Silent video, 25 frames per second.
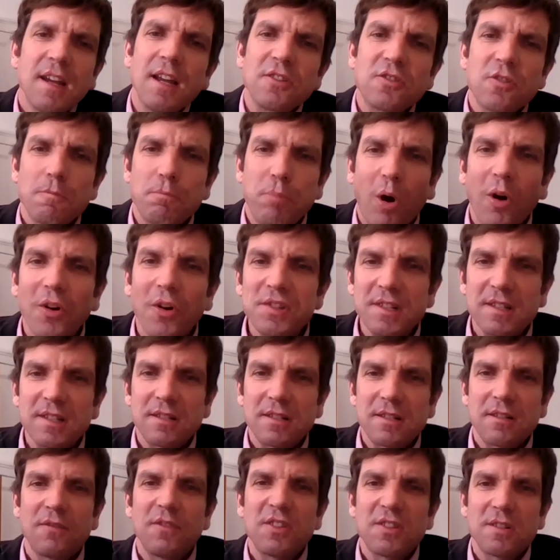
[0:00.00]
And so
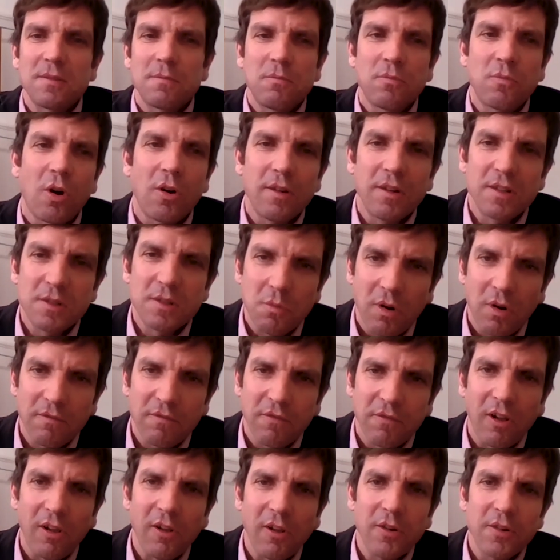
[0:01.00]
positivism what is
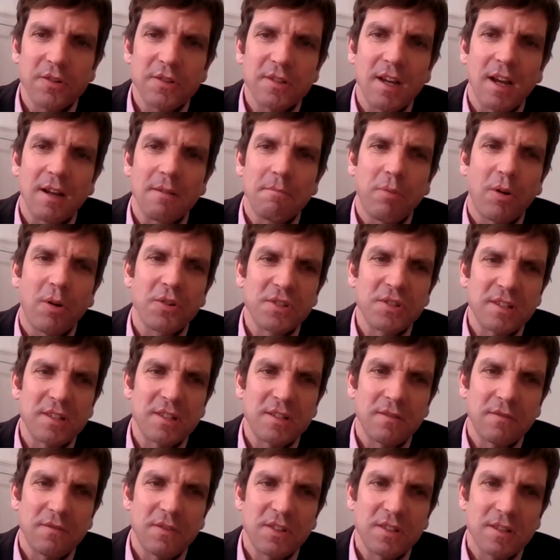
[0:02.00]
what follows. And
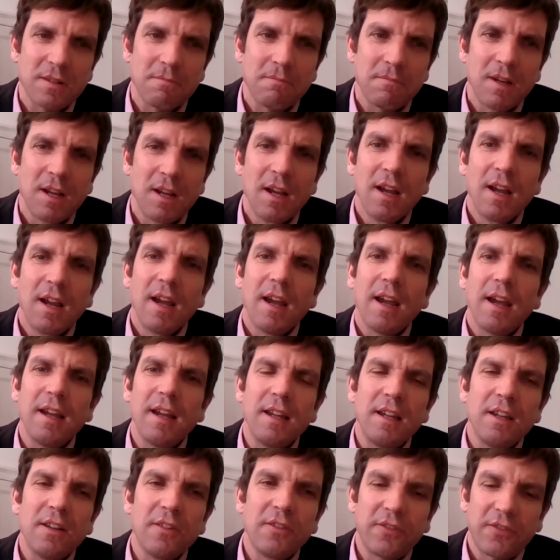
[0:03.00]
positivism
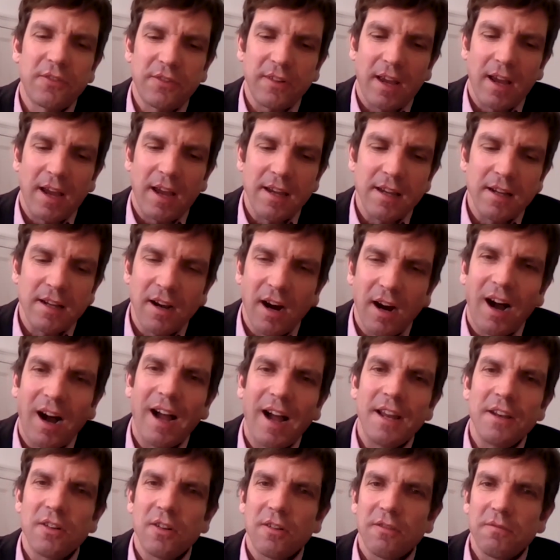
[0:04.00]
is a
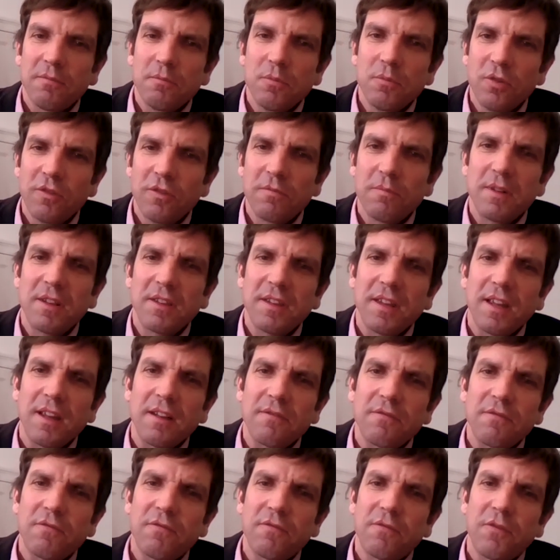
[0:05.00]
kind of movement
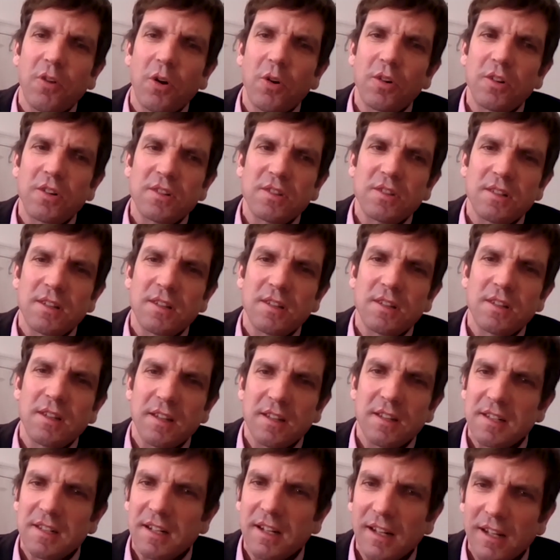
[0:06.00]
that focuses
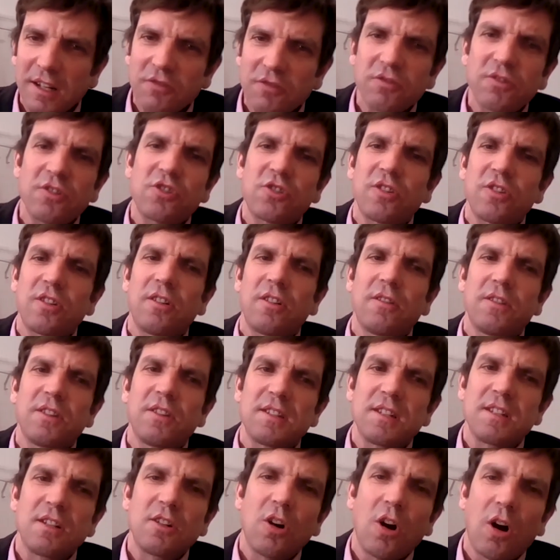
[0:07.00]
that's in literature
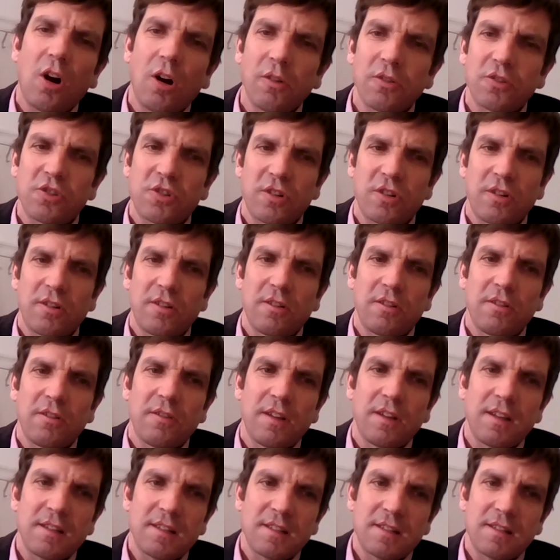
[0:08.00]
that's in culture
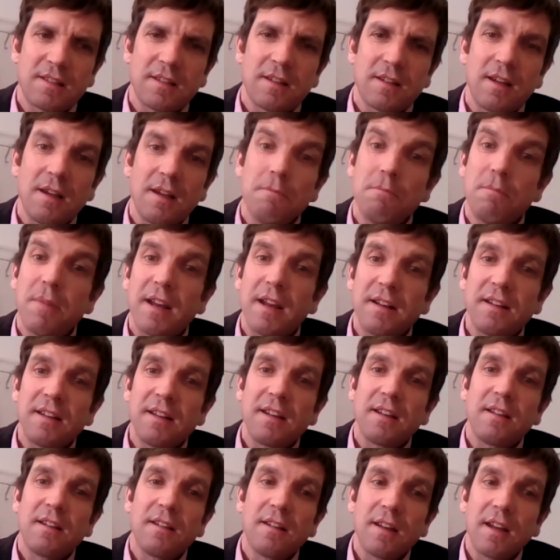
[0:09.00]
that's uh,
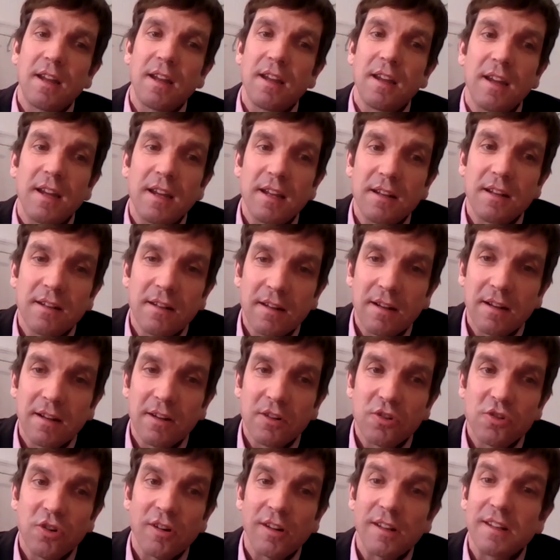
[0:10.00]
embedded in in
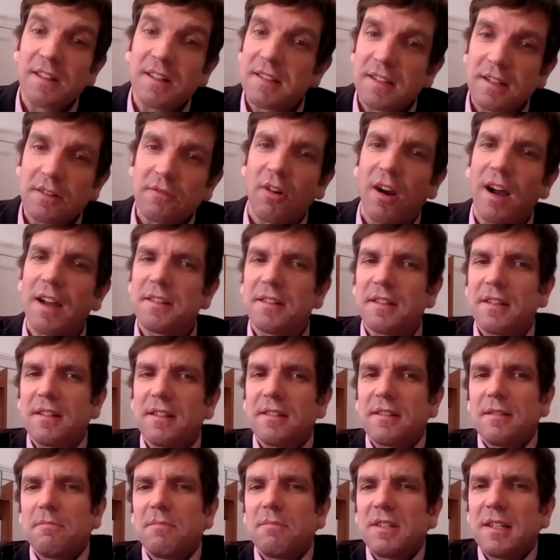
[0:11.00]
uh, journalistic
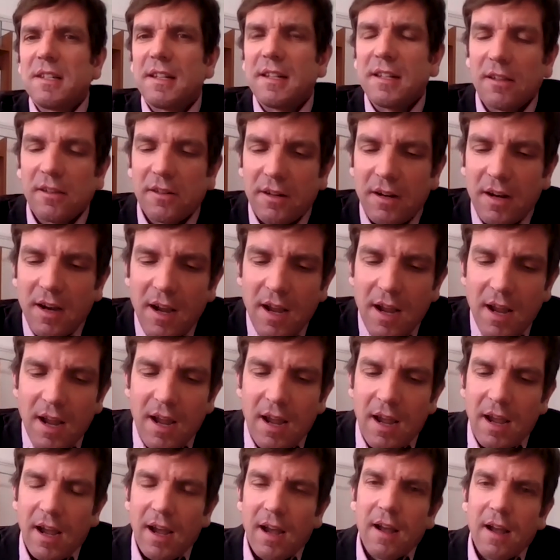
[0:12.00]
writings in particular
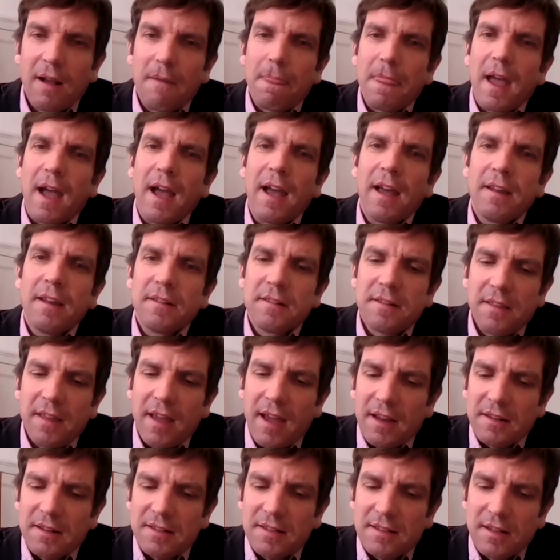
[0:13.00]
um, and
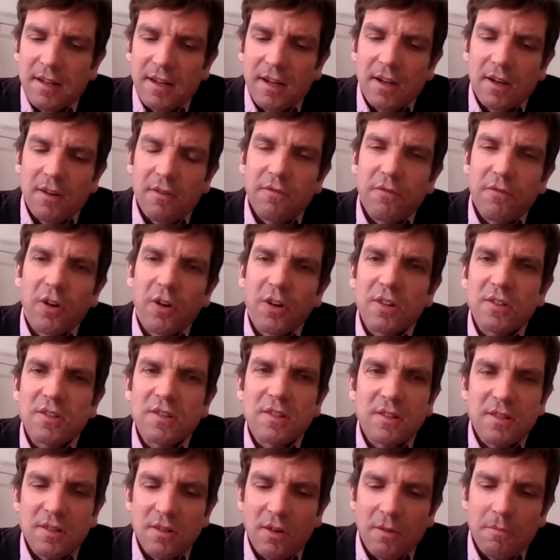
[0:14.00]
that
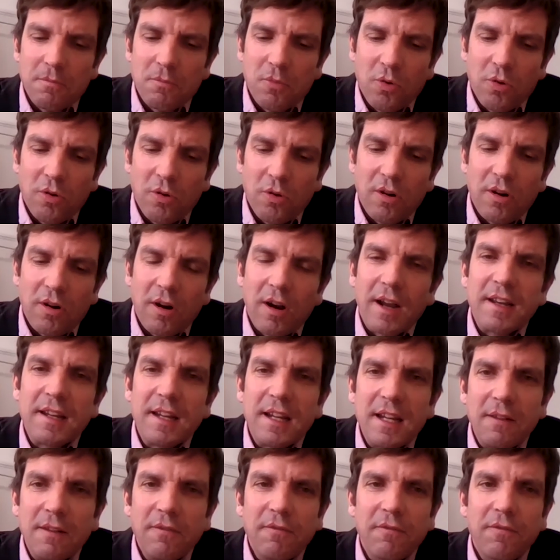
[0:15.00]
focuses on more
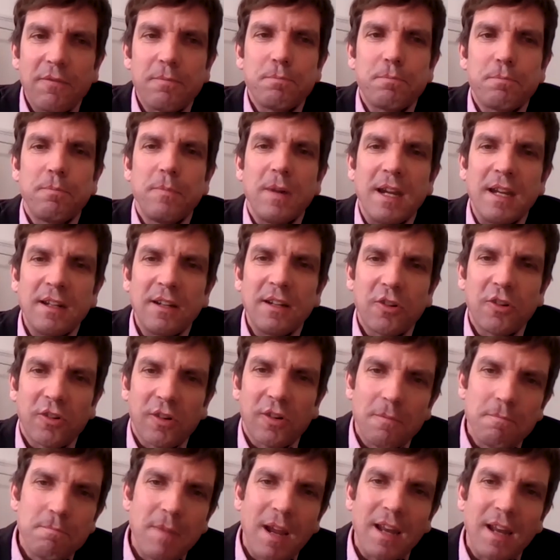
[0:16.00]
an in,
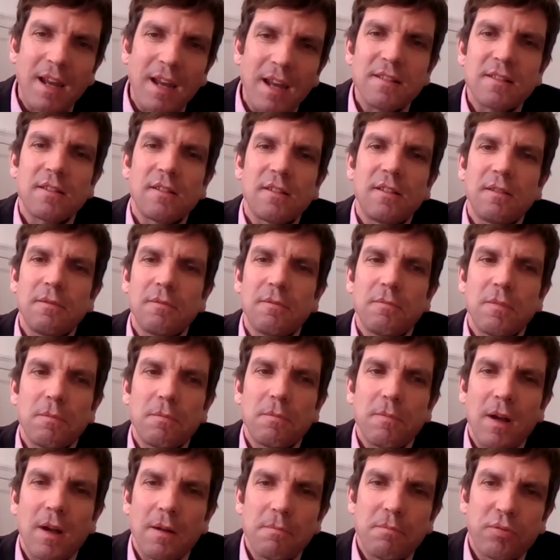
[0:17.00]
incremental
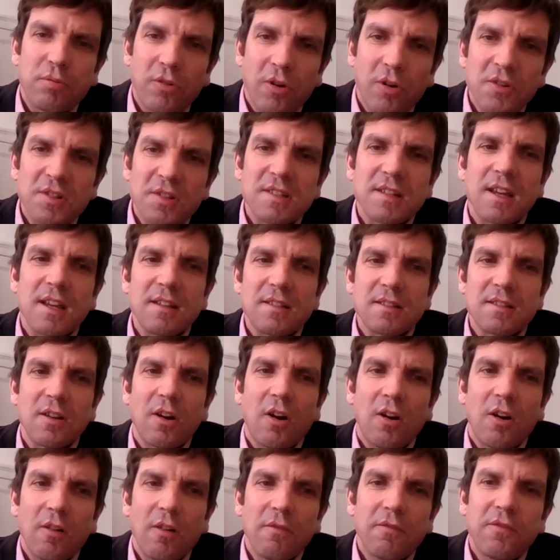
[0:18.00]
process
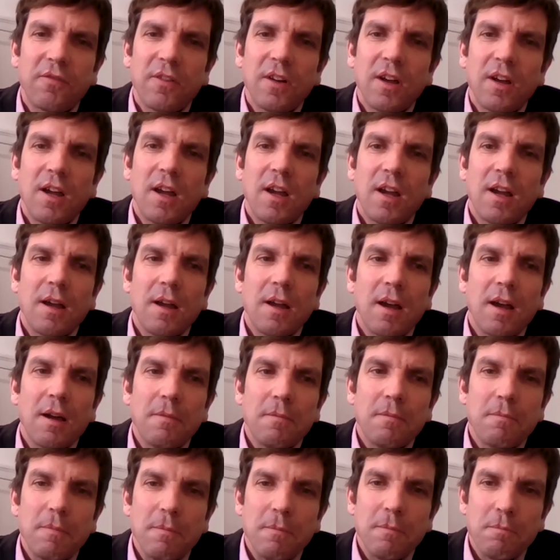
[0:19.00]
of
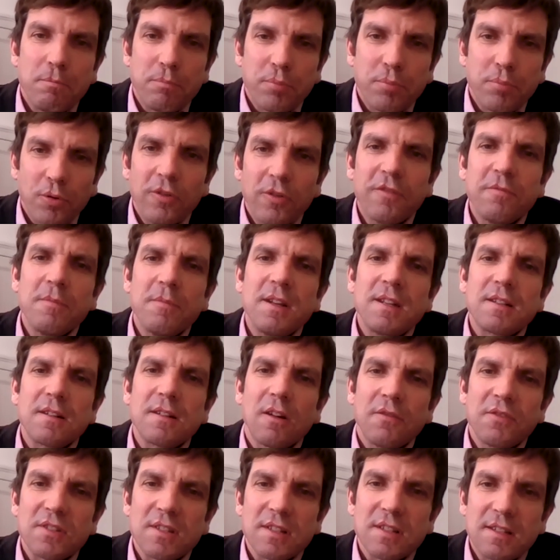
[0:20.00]
improvement
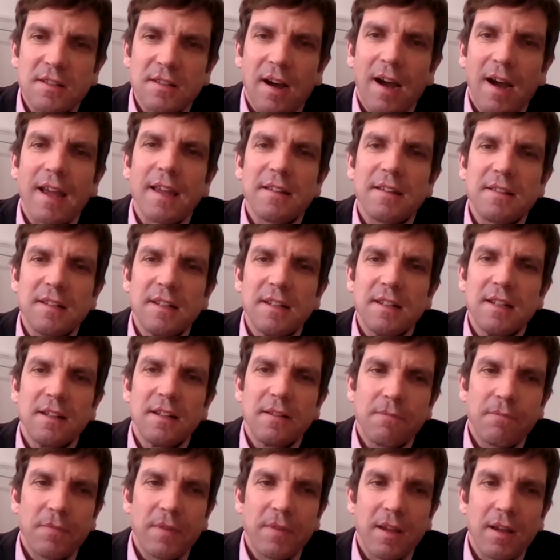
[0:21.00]
of society
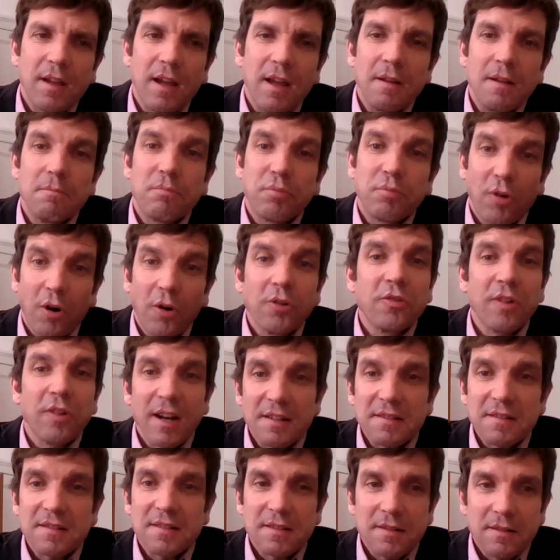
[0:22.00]
and
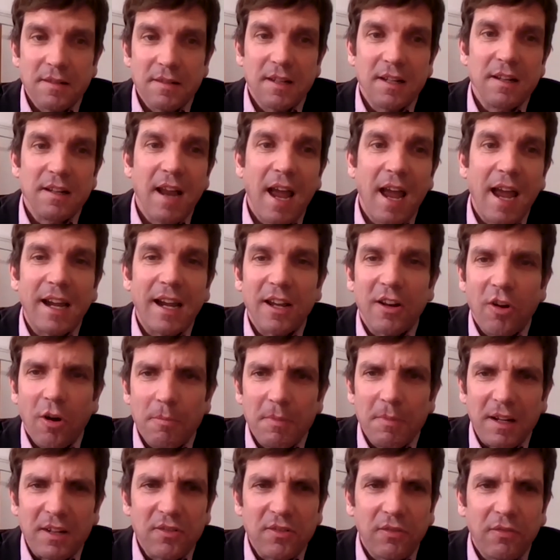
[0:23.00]
progress in
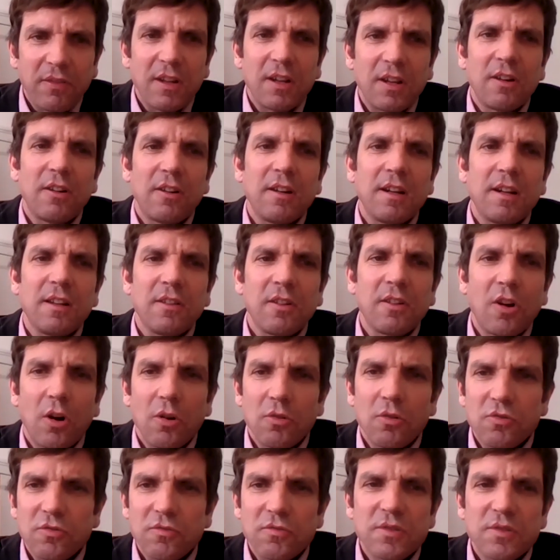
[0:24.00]
economic sphere in
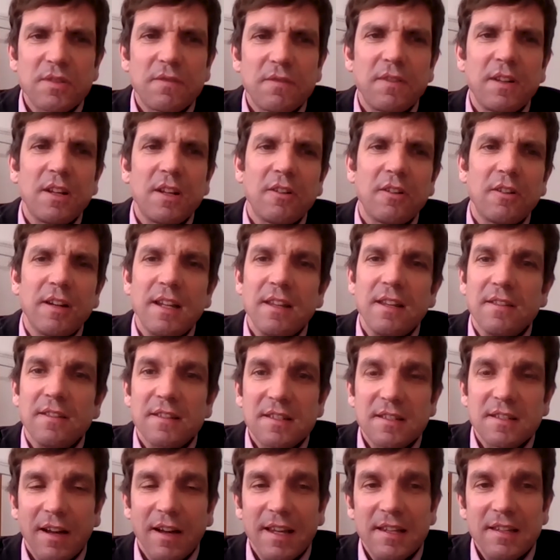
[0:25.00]
cultural sphere in the
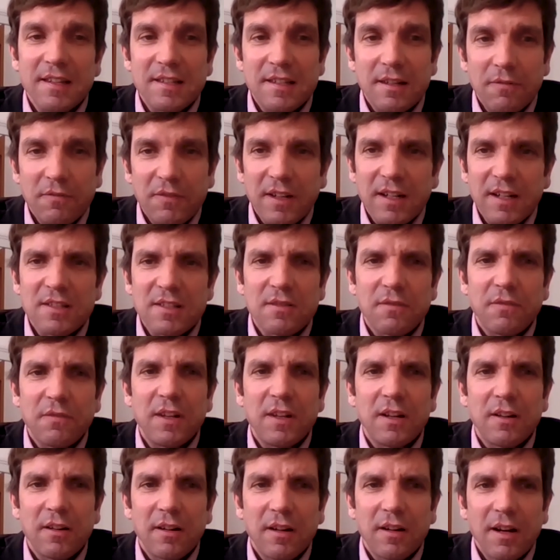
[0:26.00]
scientific
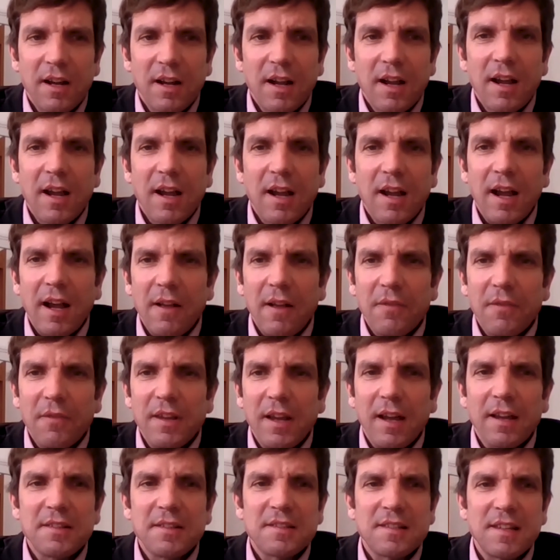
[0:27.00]
sphere
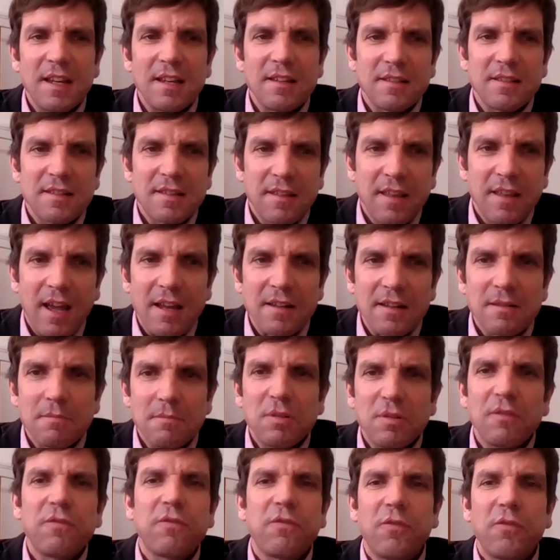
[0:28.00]
and a sense that
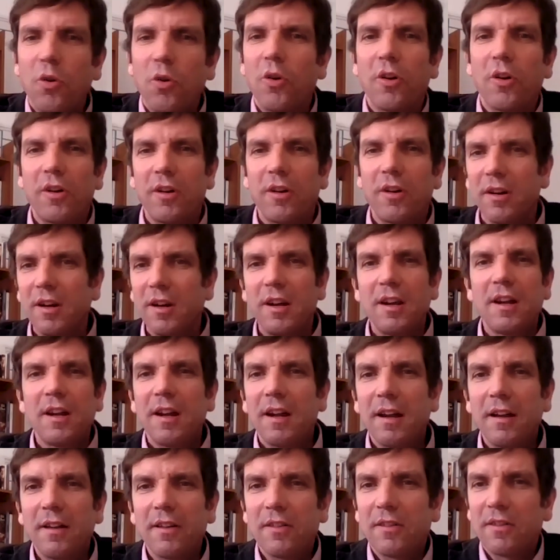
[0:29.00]
before